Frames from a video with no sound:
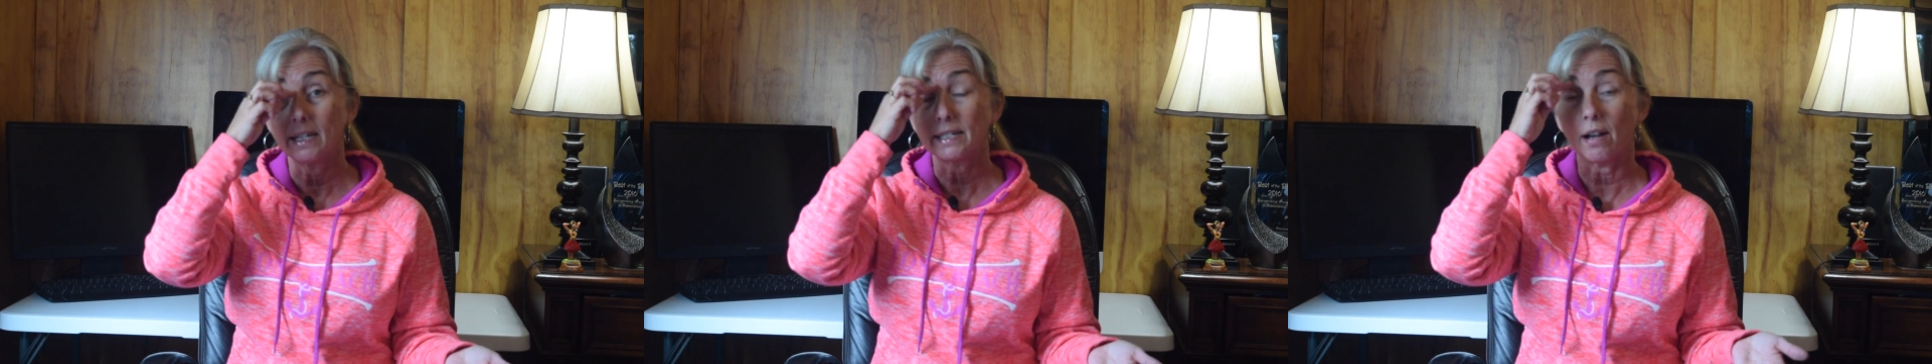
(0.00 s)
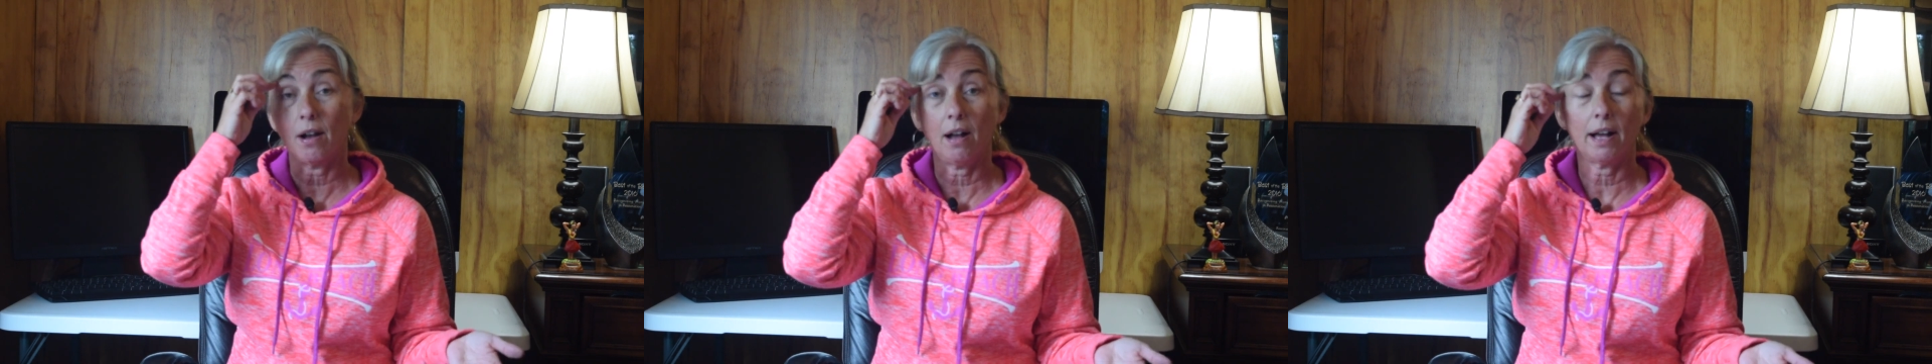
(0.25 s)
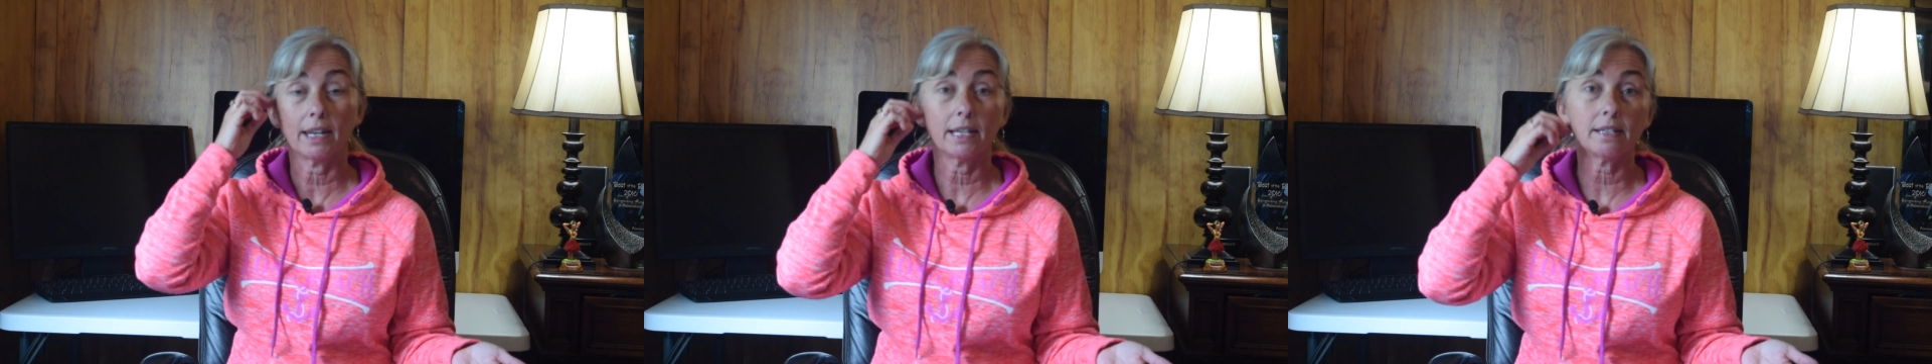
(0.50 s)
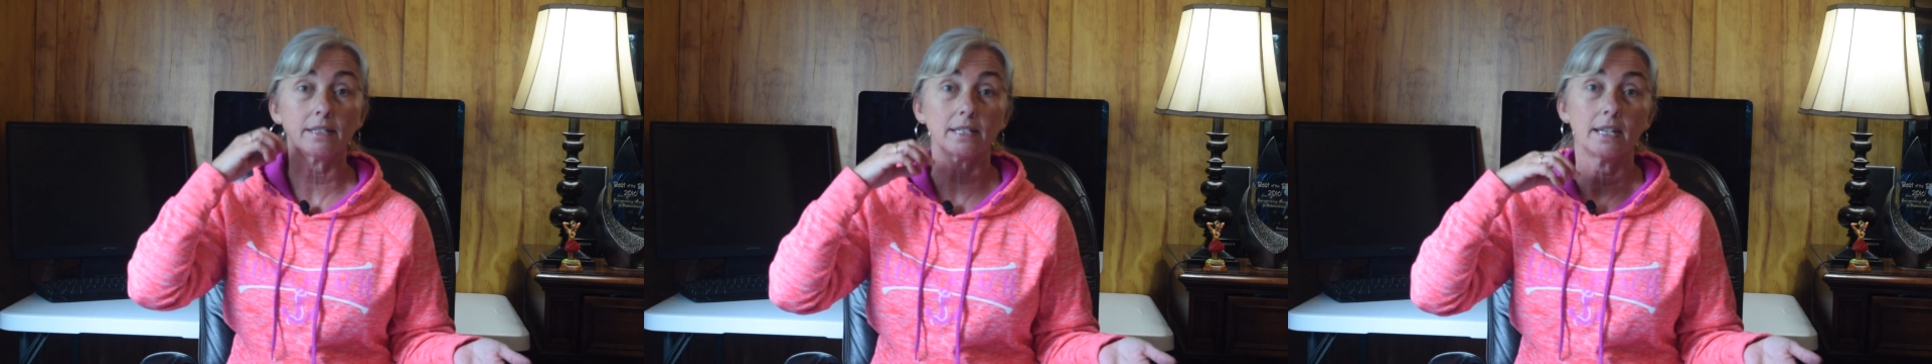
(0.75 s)
to
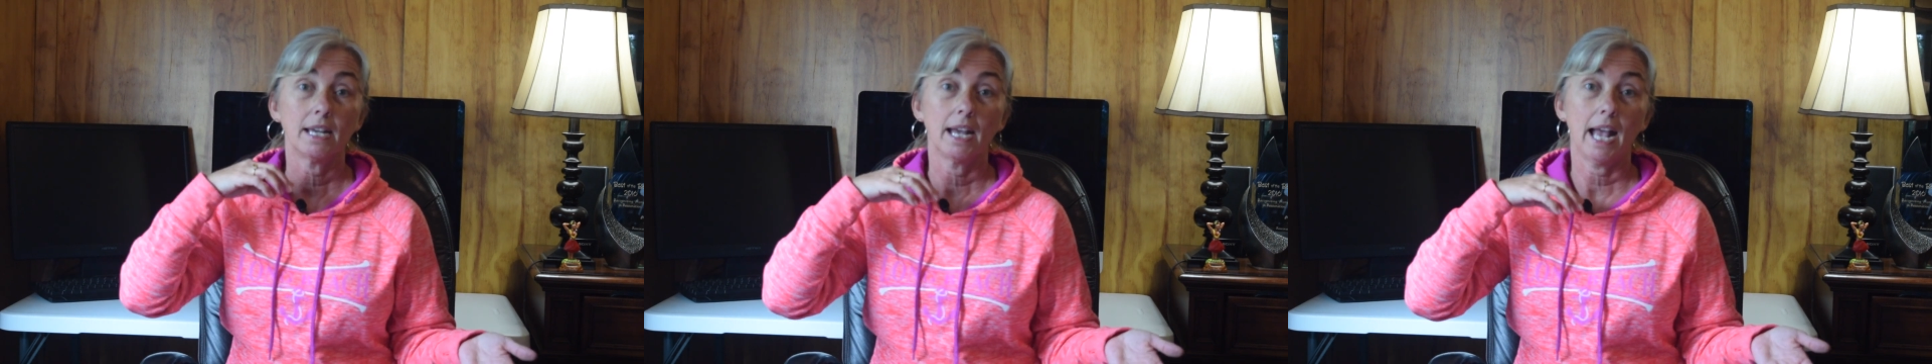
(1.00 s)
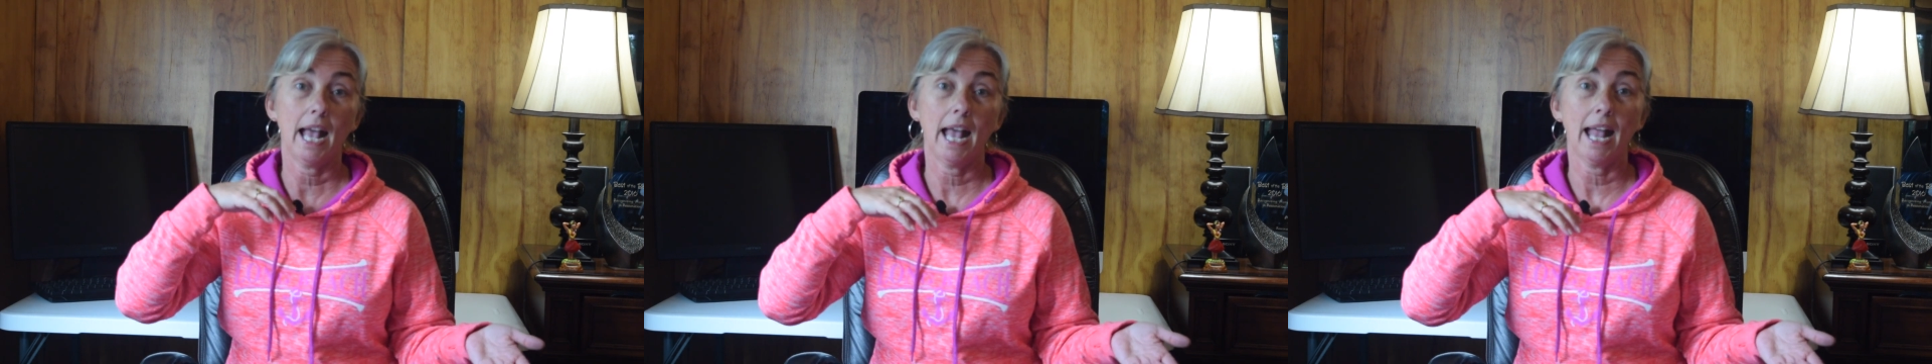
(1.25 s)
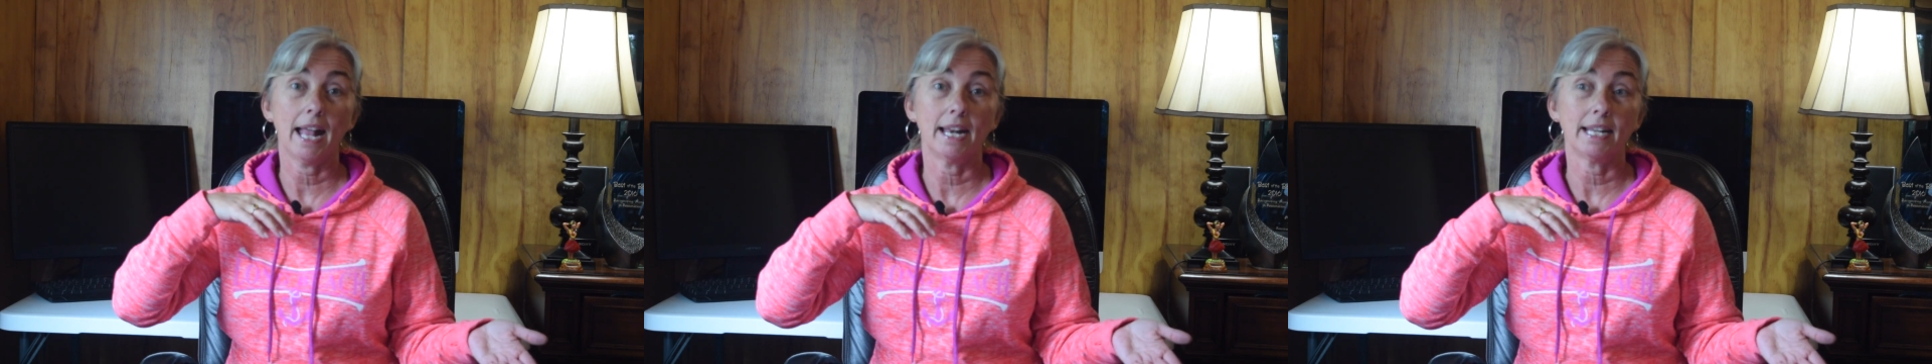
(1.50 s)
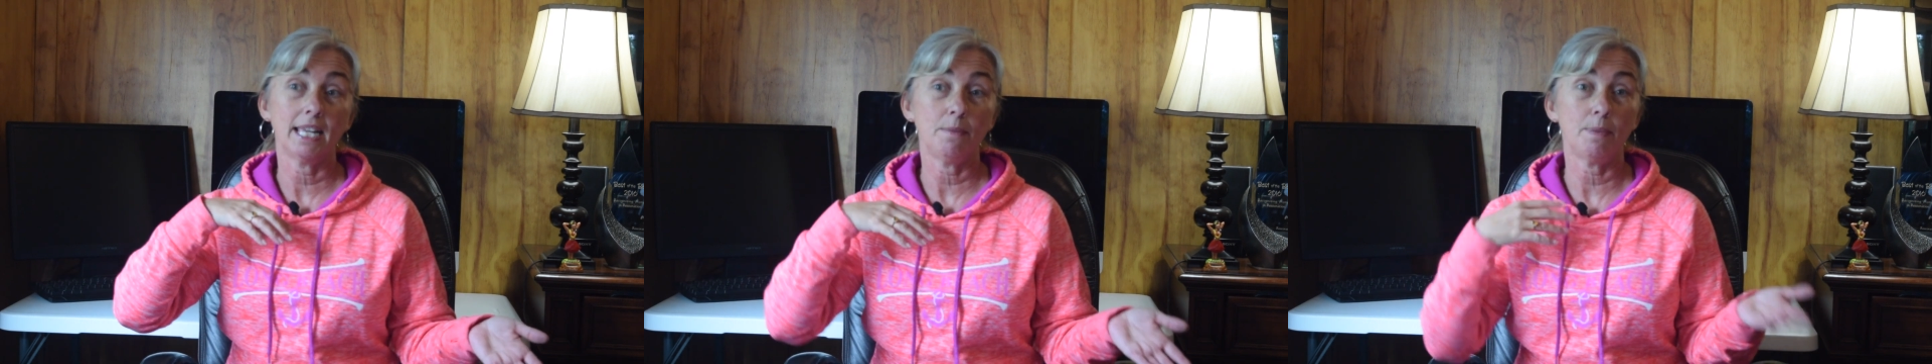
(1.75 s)
audit,
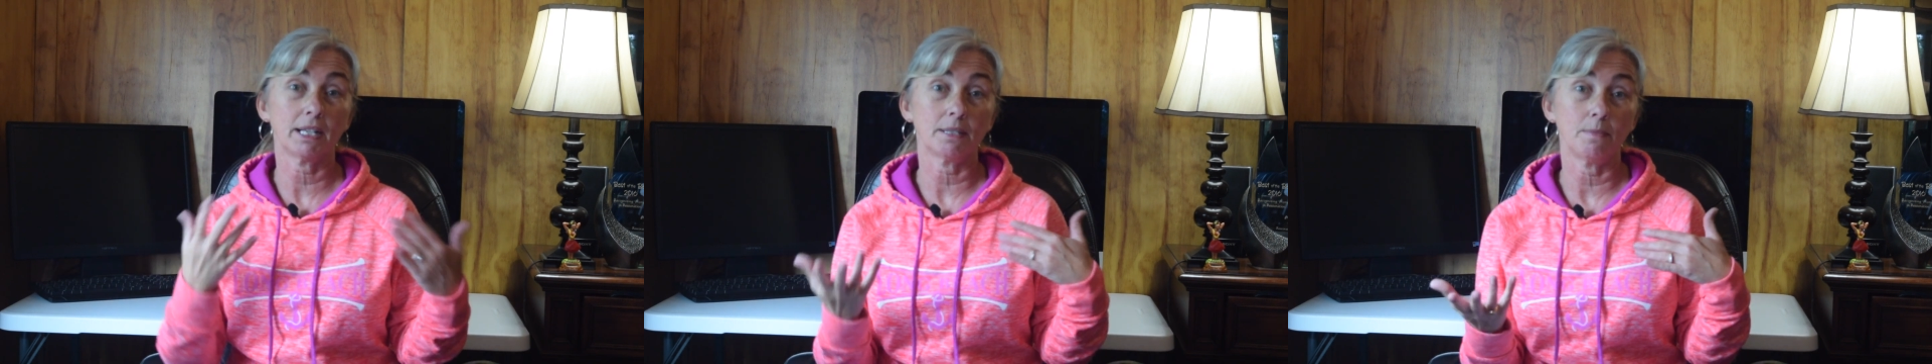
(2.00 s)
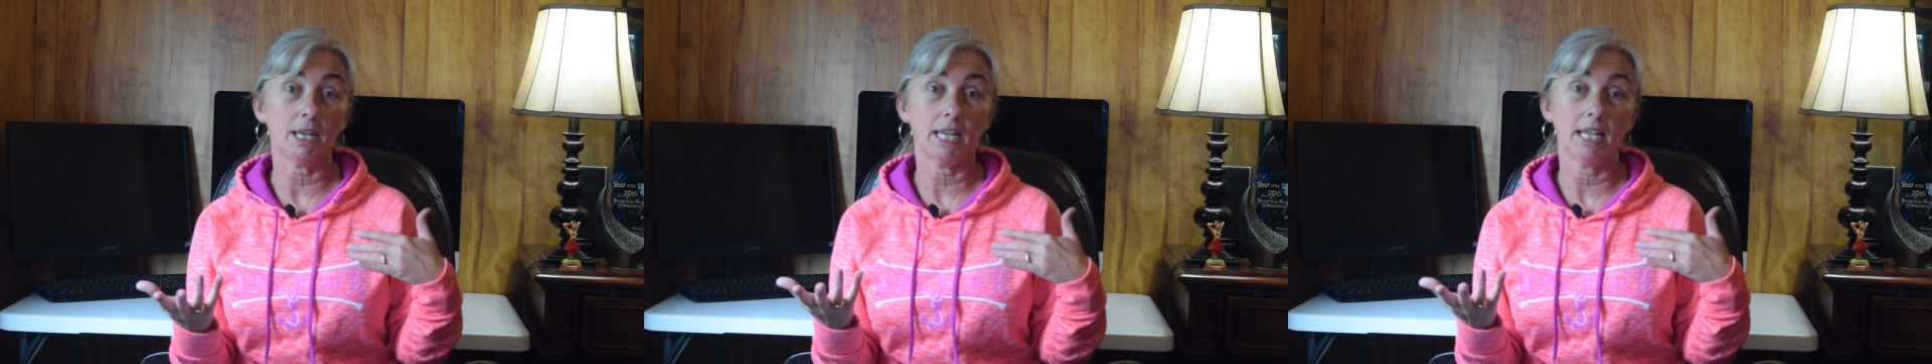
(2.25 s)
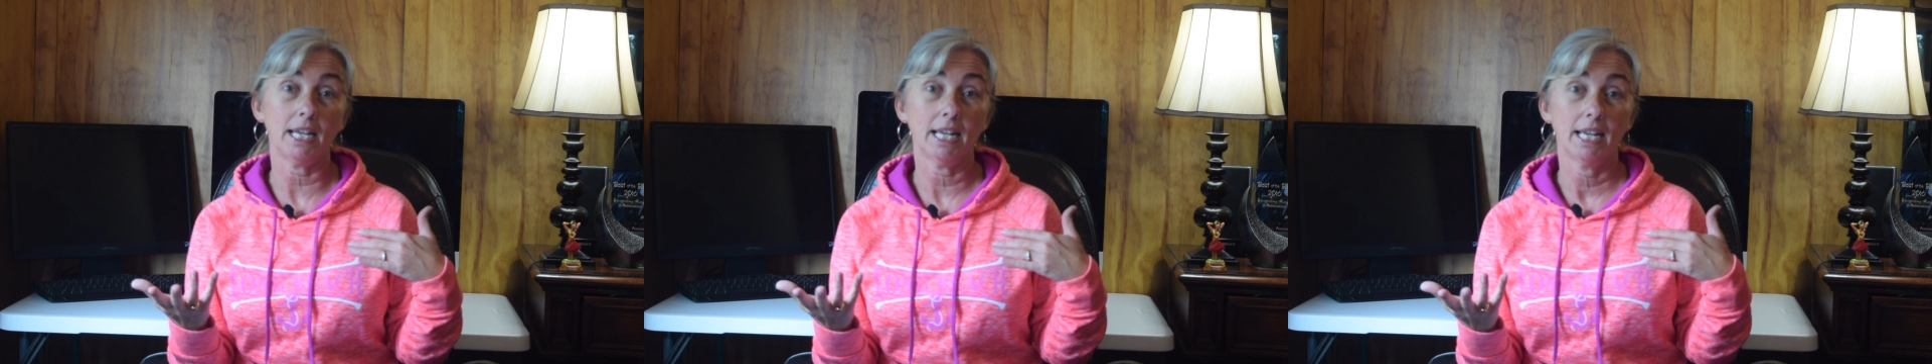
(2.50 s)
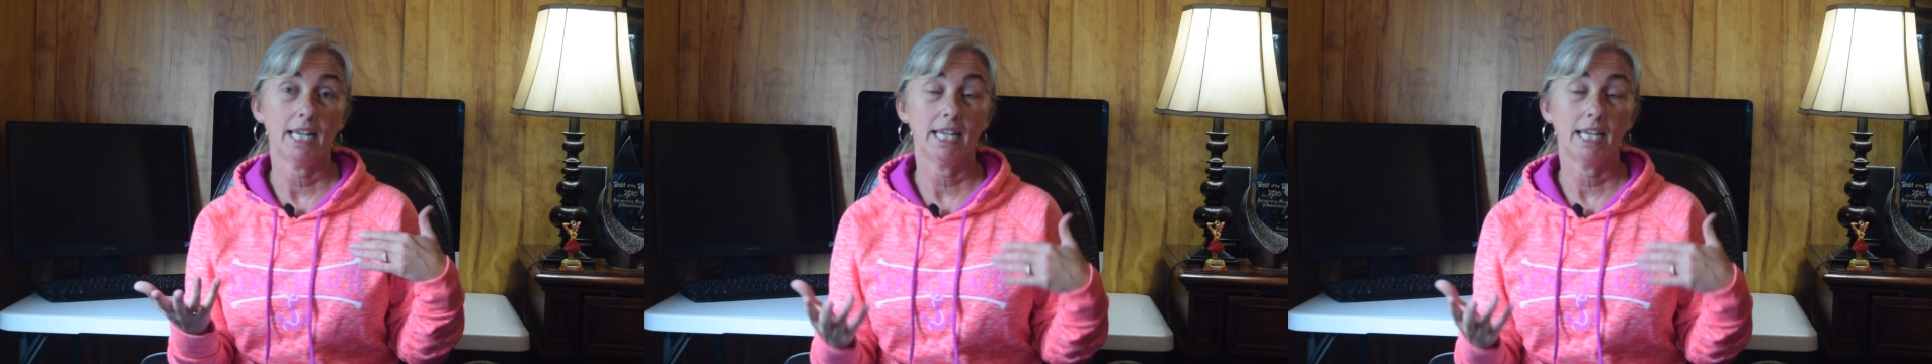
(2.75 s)
and he picked me.